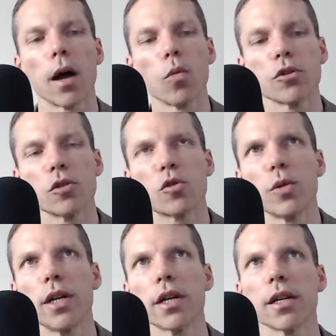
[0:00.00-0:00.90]
want you
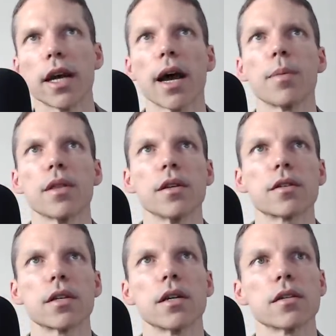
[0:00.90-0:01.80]
tweeting and gabbing these
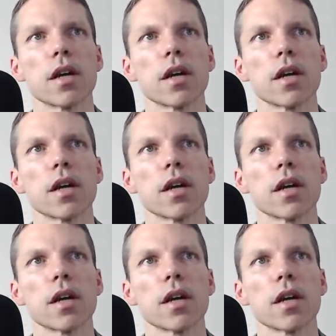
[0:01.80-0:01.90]
things.